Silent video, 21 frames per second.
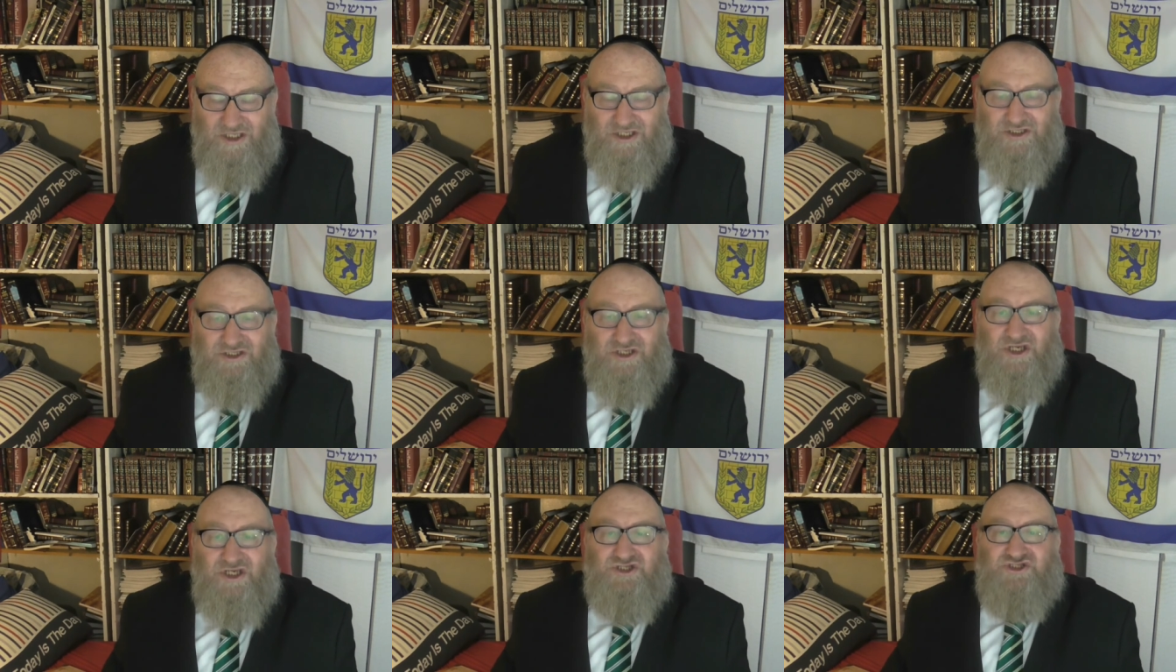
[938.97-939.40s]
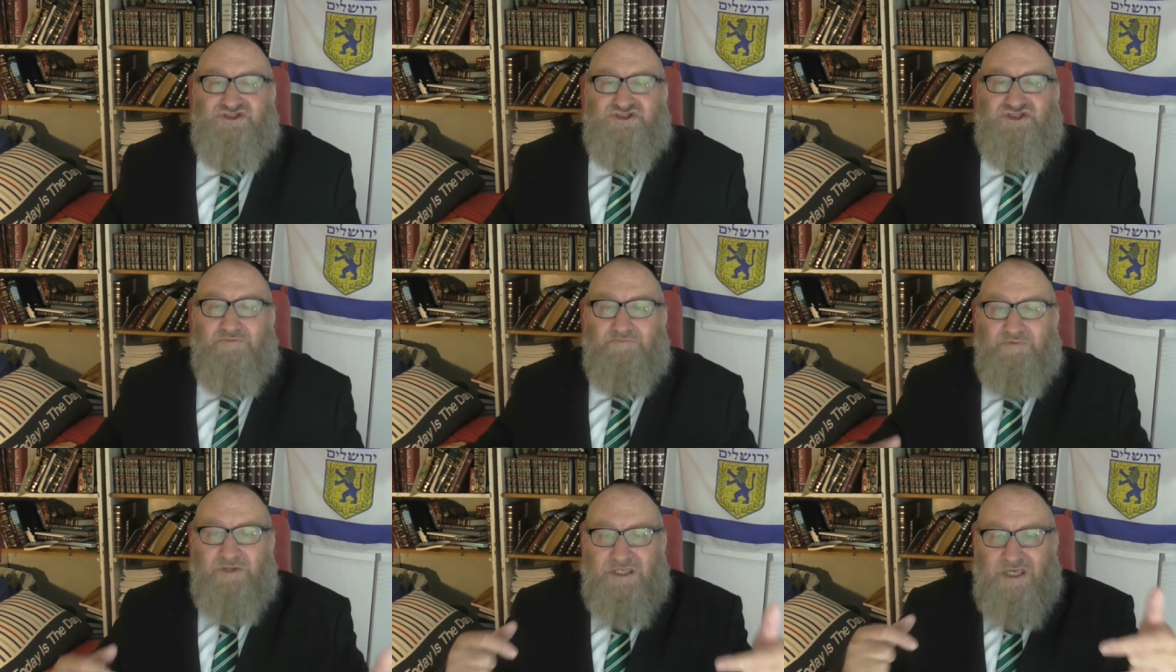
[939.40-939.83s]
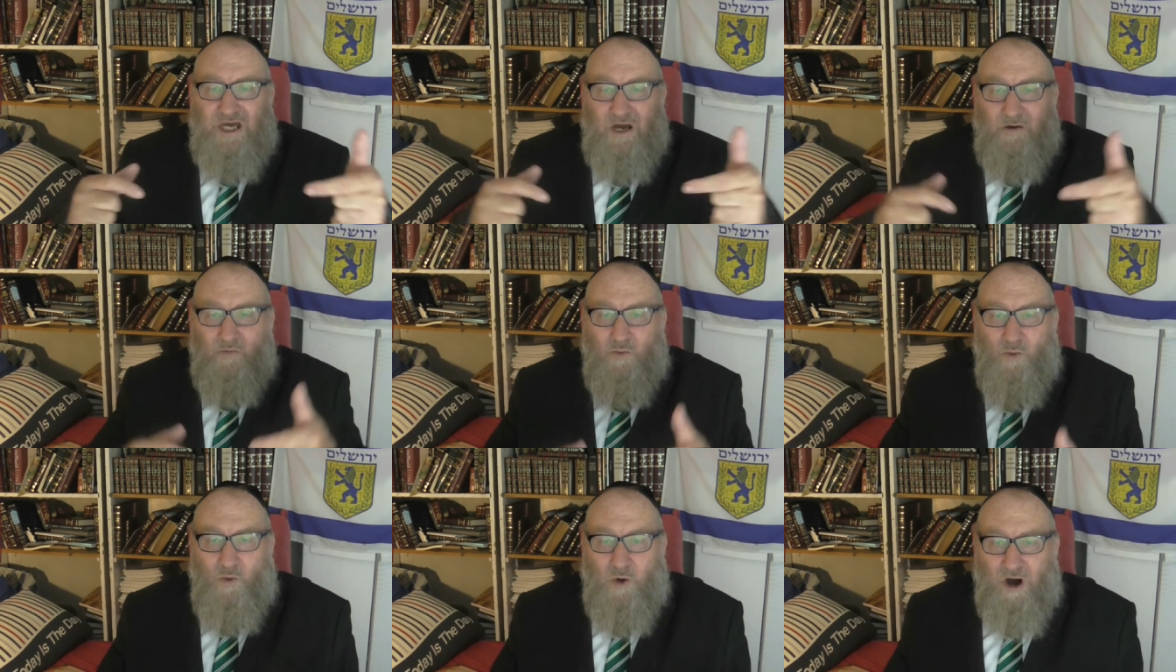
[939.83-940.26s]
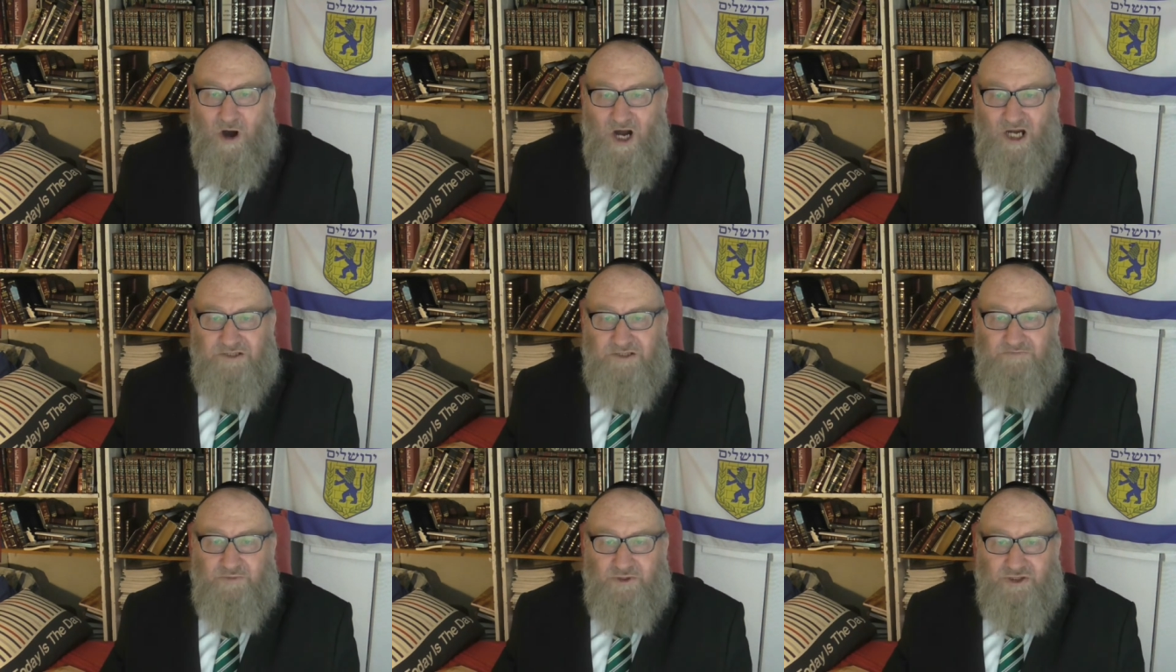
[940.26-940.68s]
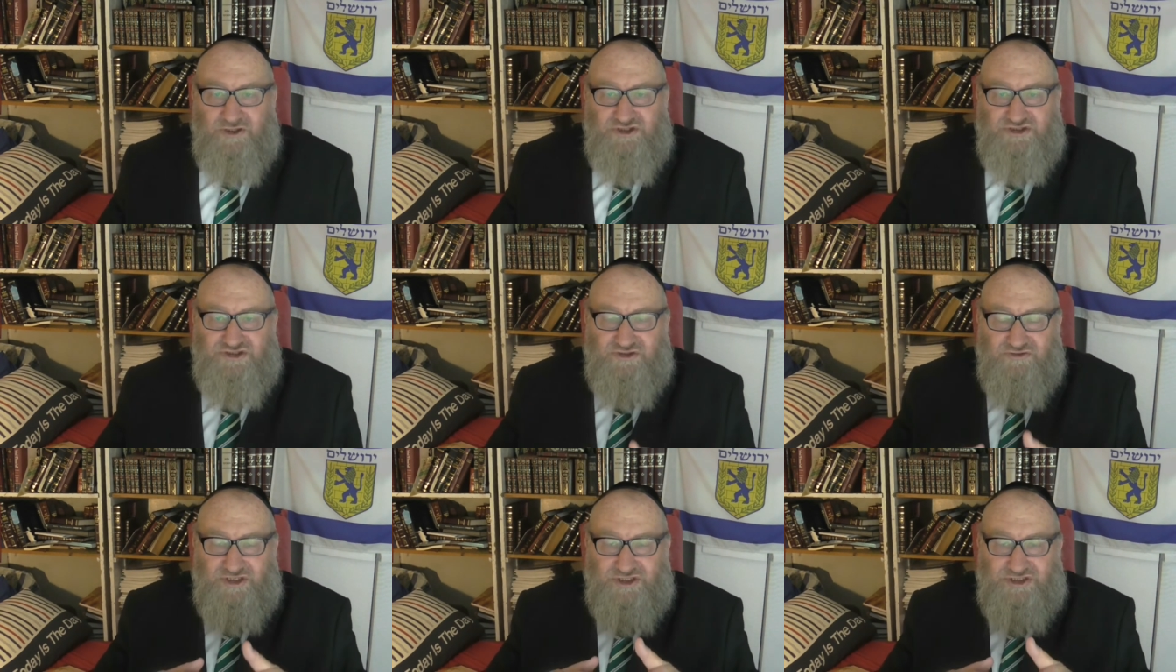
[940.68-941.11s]
that needs to become white
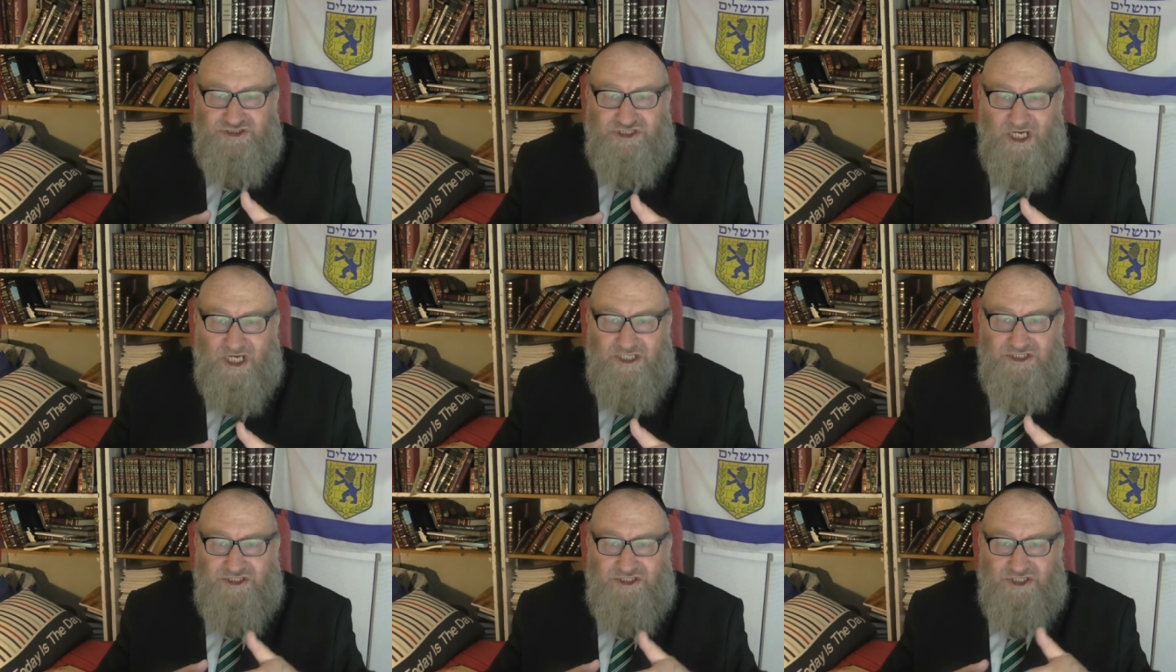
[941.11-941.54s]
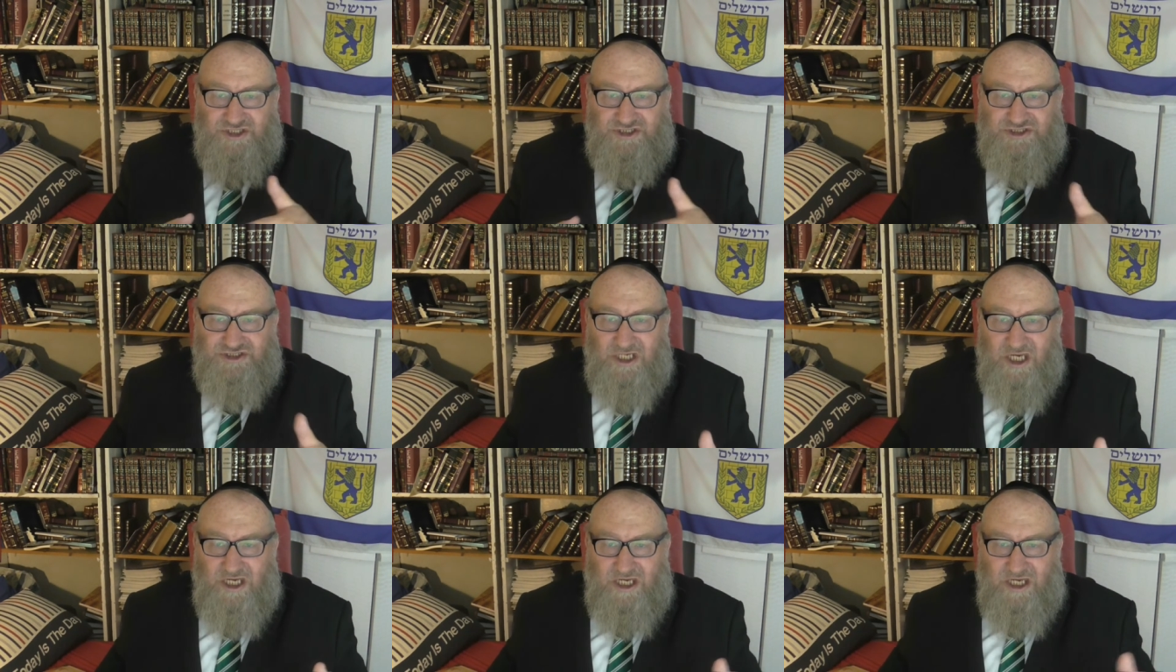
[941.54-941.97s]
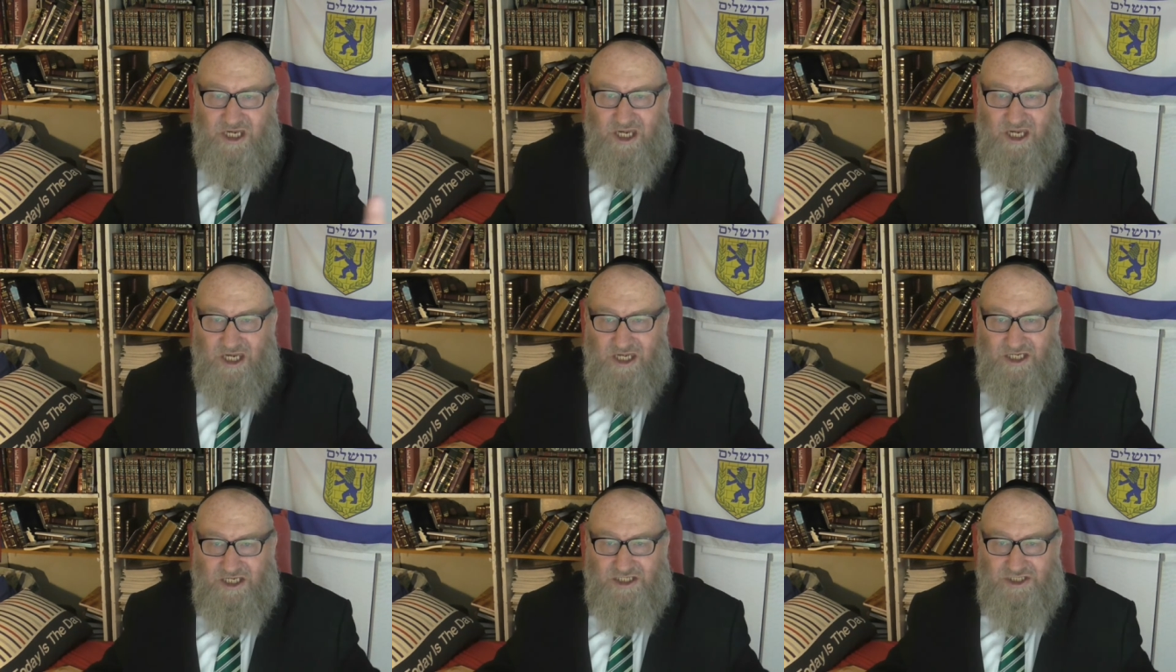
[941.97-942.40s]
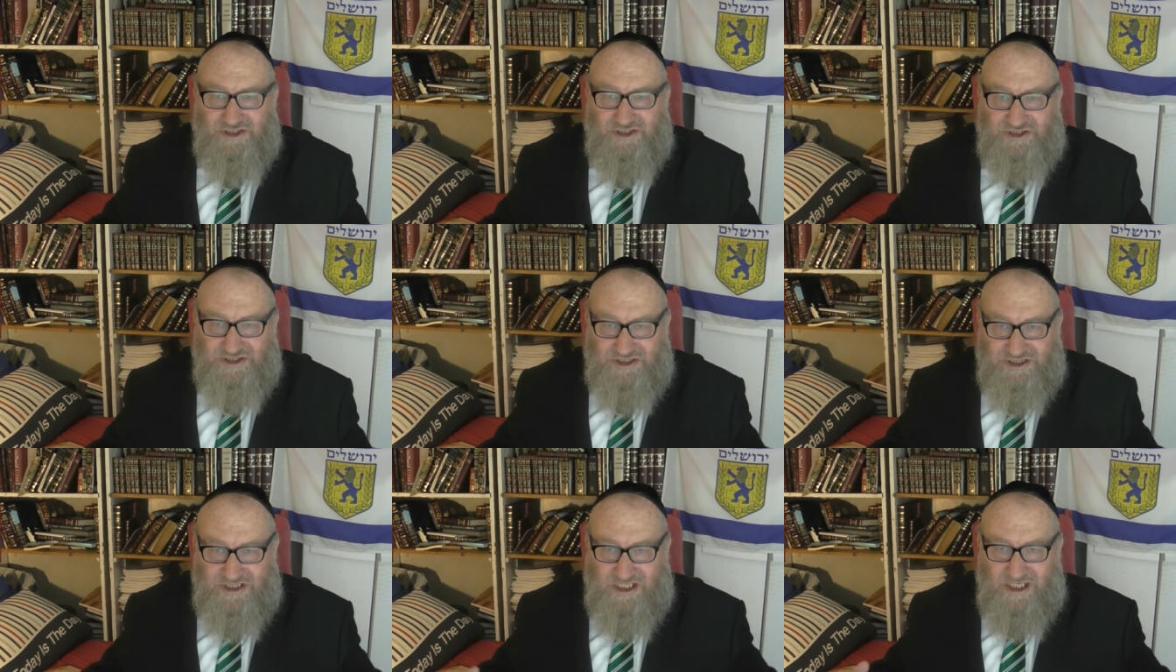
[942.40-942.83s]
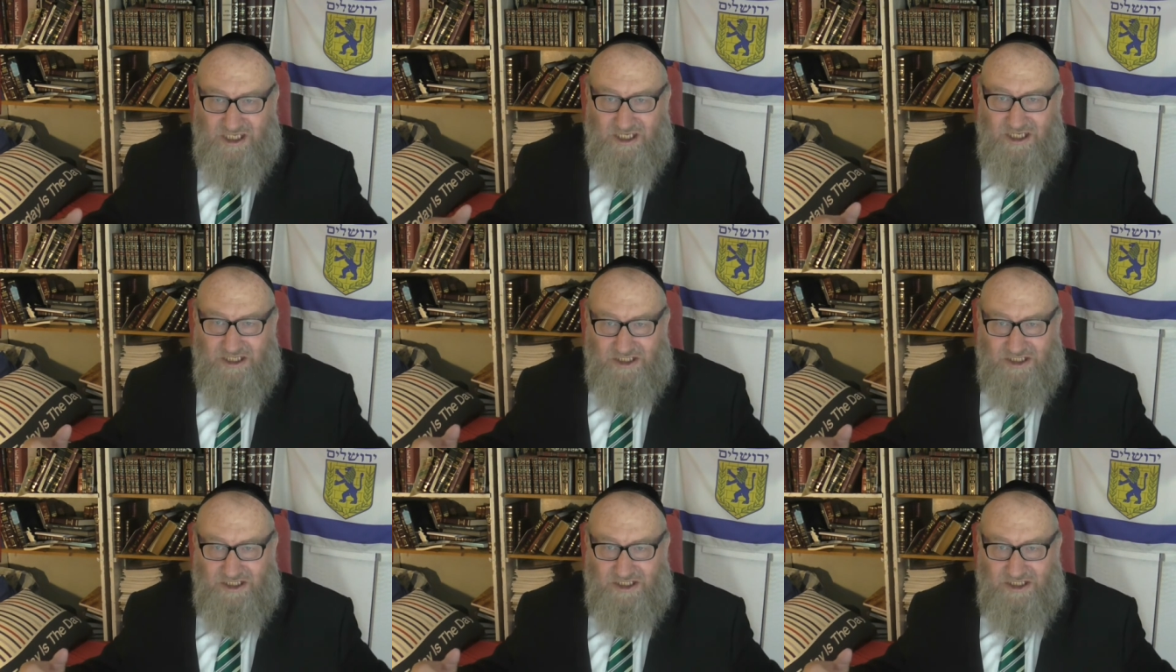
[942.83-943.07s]
because of the changes in its,